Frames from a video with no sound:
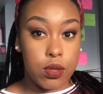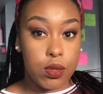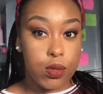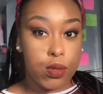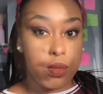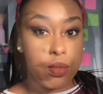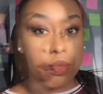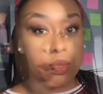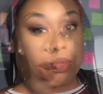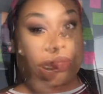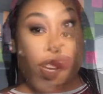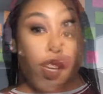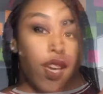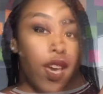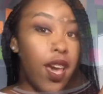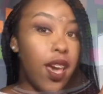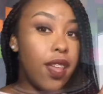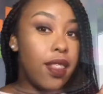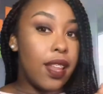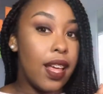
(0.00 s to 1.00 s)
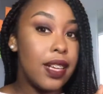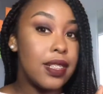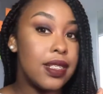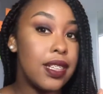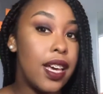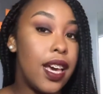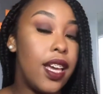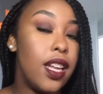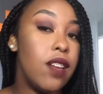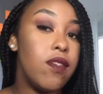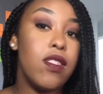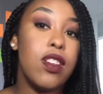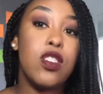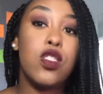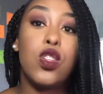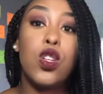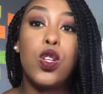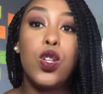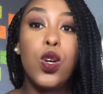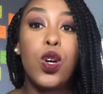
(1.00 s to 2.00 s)
So yeah, that's the end of
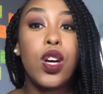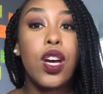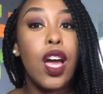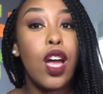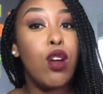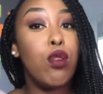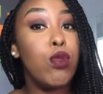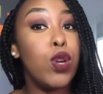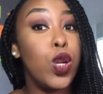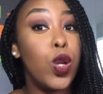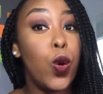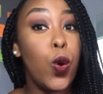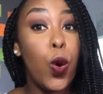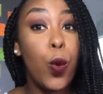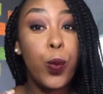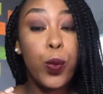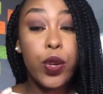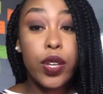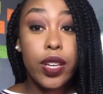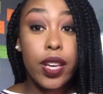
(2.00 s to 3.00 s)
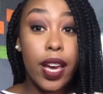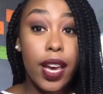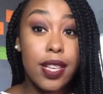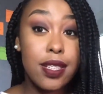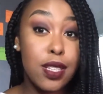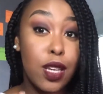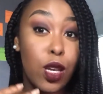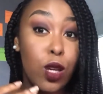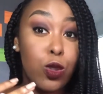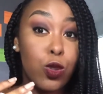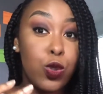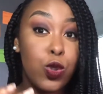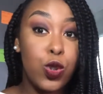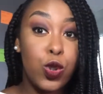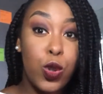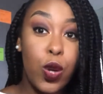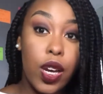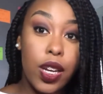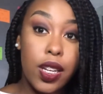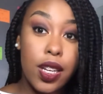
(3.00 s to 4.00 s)
this look. I really hope you guys
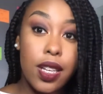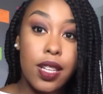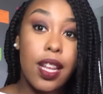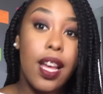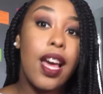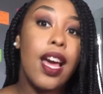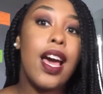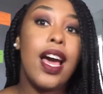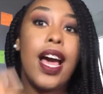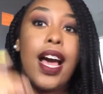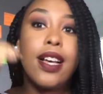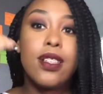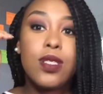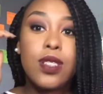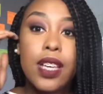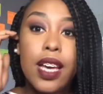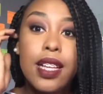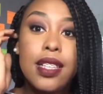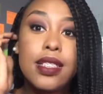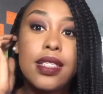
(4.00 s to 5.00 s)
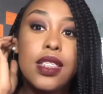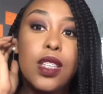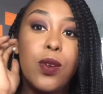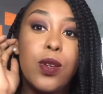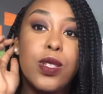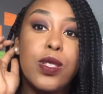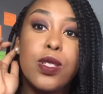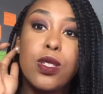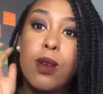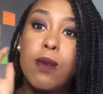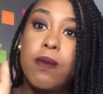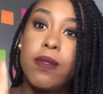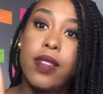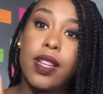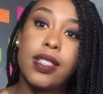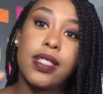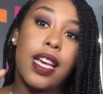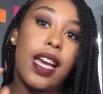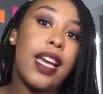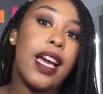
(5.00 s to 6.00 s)
enjoyed it. As you can see, there was some
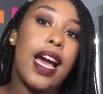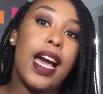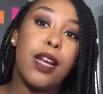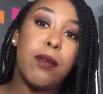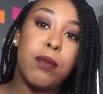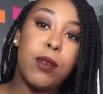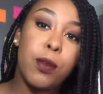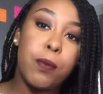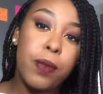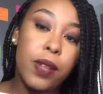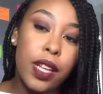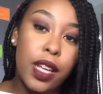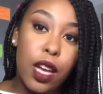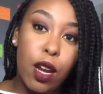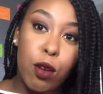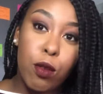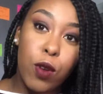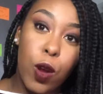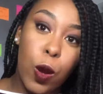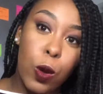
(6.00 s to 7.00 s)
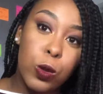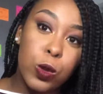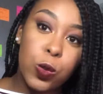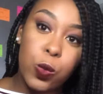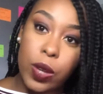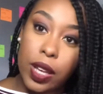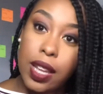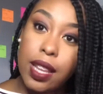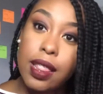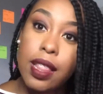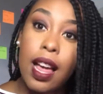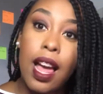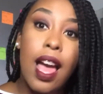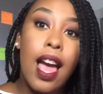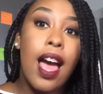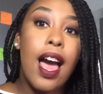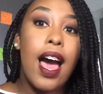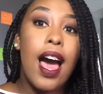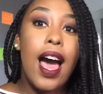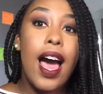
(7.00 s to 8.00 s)
things I had to play around with.
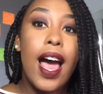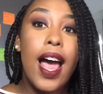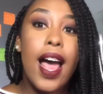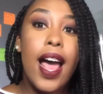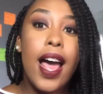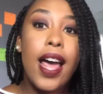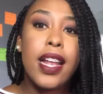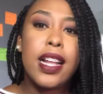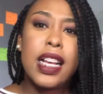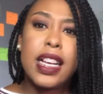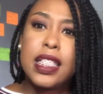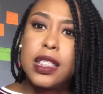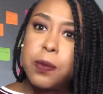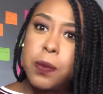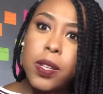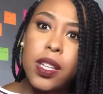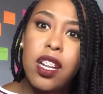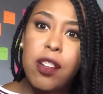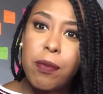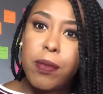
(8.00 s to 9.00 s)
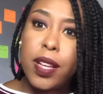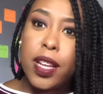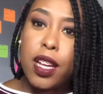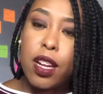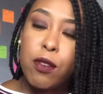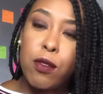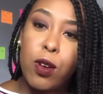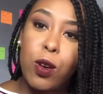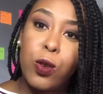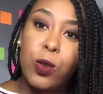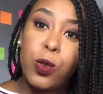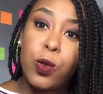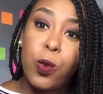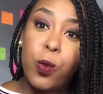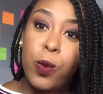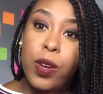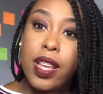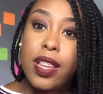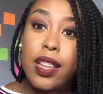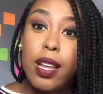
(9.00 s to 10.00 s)
And speaking of playing around
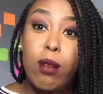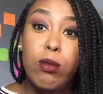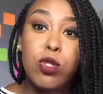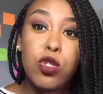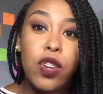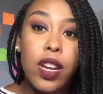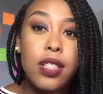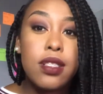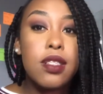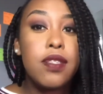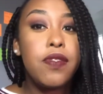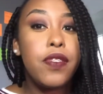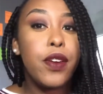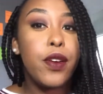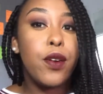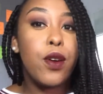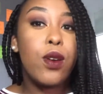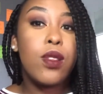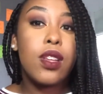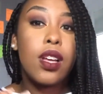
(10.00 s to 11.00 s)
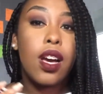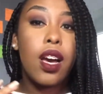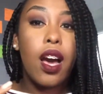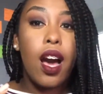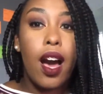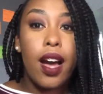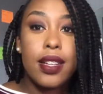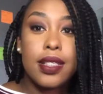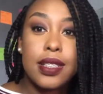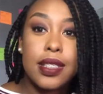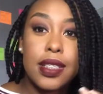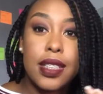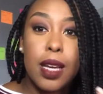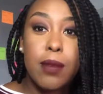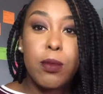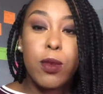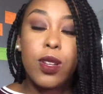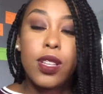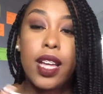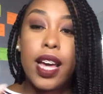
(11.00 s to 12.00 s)
with, I'm trying to figure out the
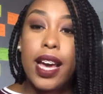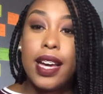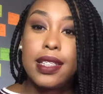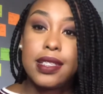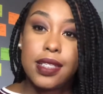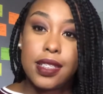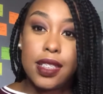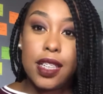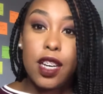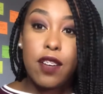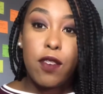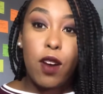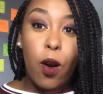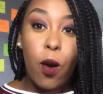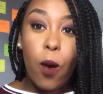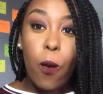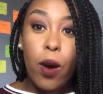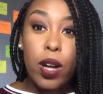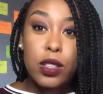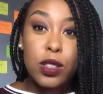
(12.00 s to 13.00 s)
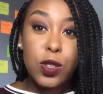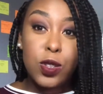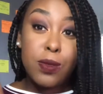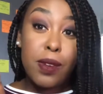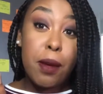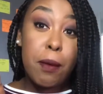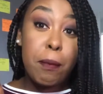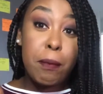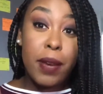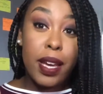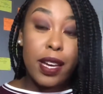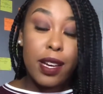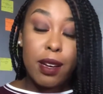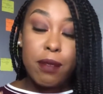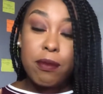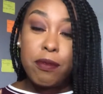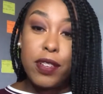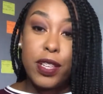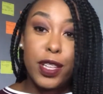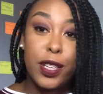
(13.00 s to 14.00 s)
concept or the idea of how I want to do my
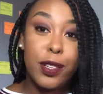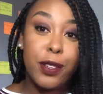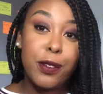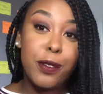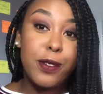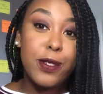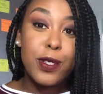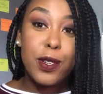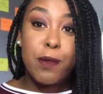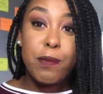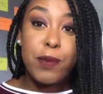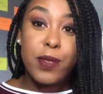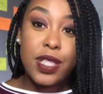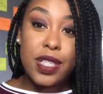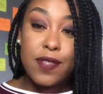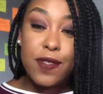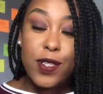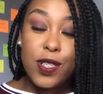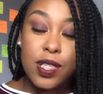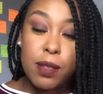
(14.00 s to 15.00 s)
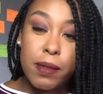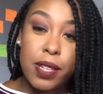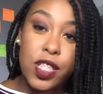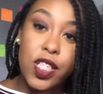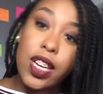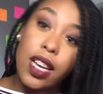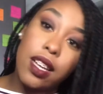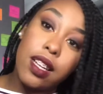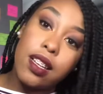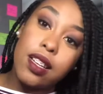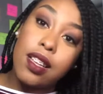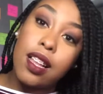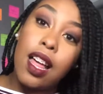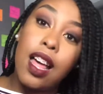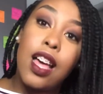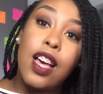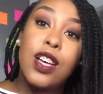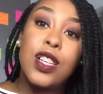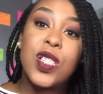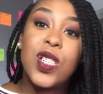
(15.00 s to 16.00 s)
makeup videos or beauty videos on my channel.
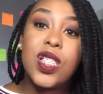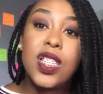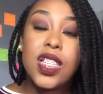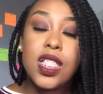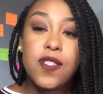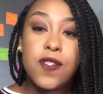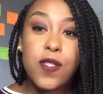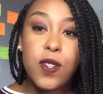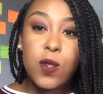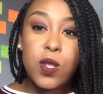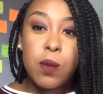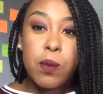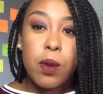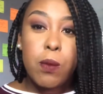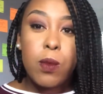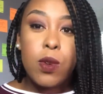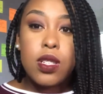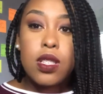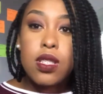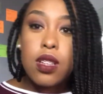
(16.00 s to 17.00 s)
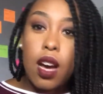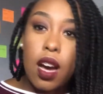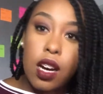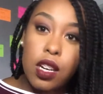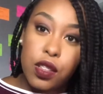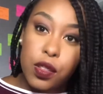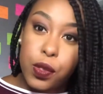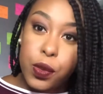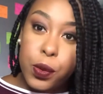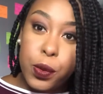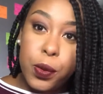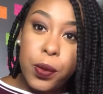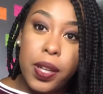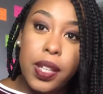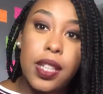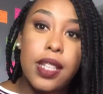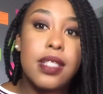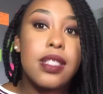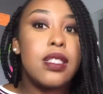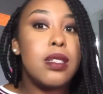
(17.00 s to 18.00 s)
So this video is a bit more thought through,
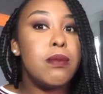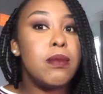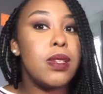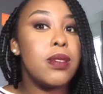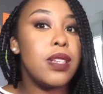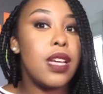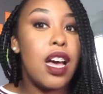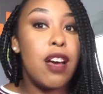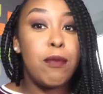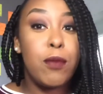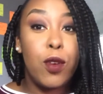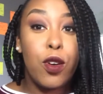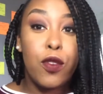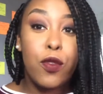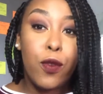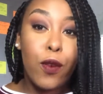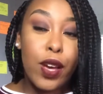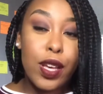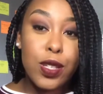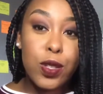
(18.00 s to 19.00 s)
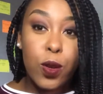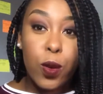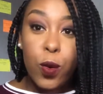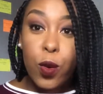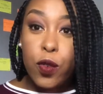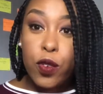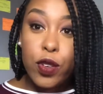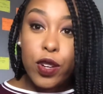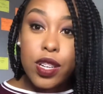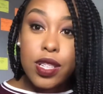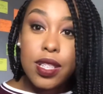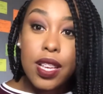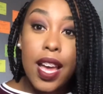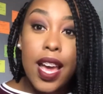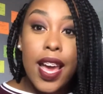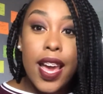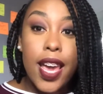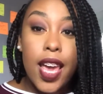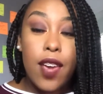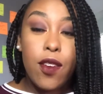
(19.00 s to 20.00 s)
and then sometimes I have more voiceovers.
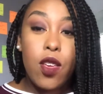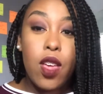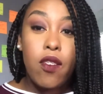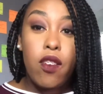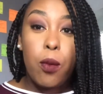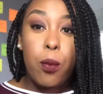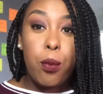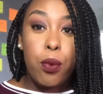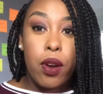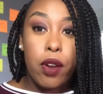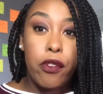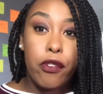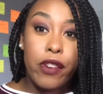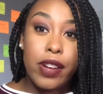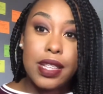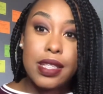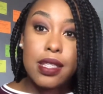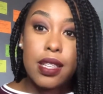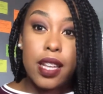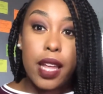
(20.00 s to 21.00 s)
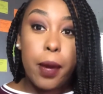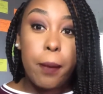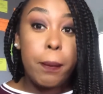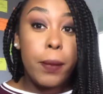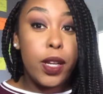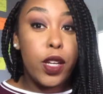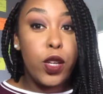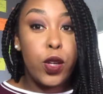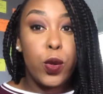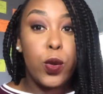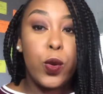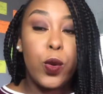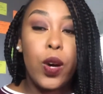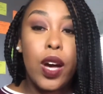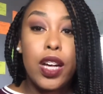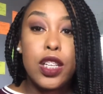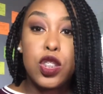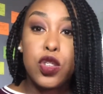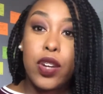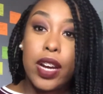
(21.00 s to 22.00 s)
If you have a preference, let me know.
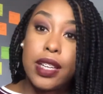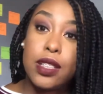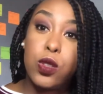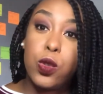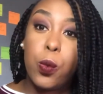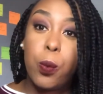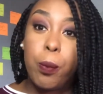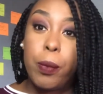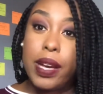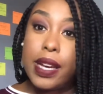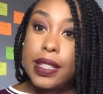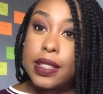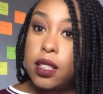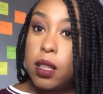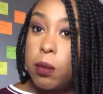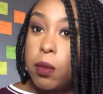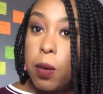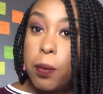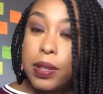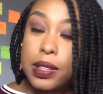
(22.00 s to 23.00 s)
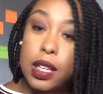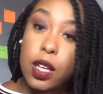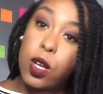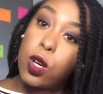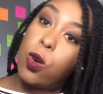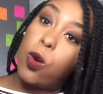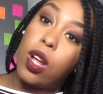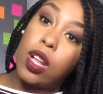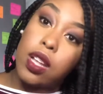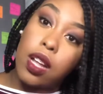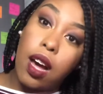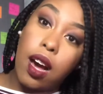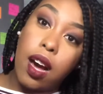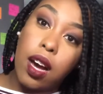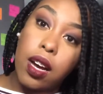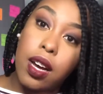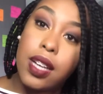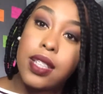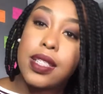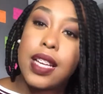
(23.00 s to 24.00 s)
I'll try to mix them up as I go
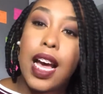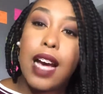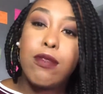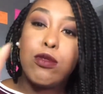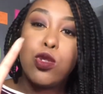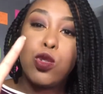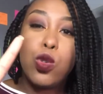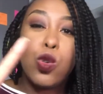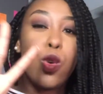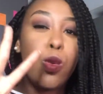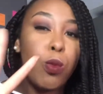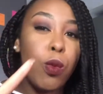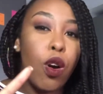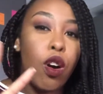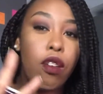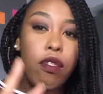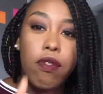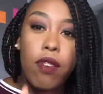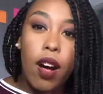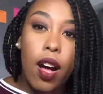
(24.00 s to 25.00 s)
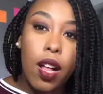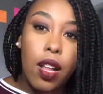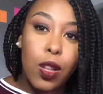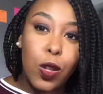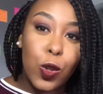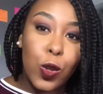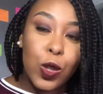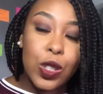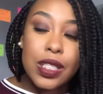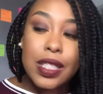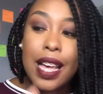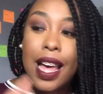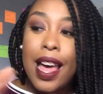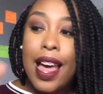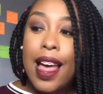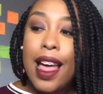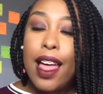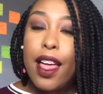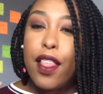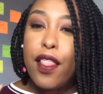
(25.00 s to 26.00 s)
along, because I have 2 more fall looks
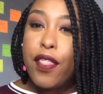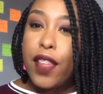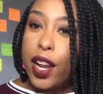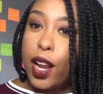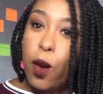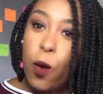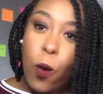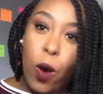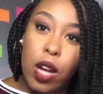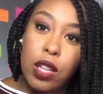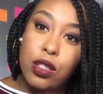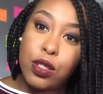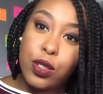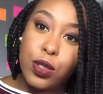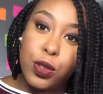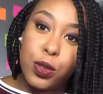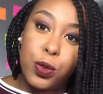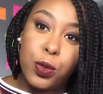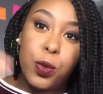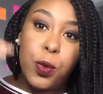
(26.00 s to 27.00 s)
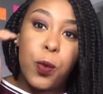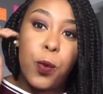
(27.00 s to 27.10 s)
that I want to do.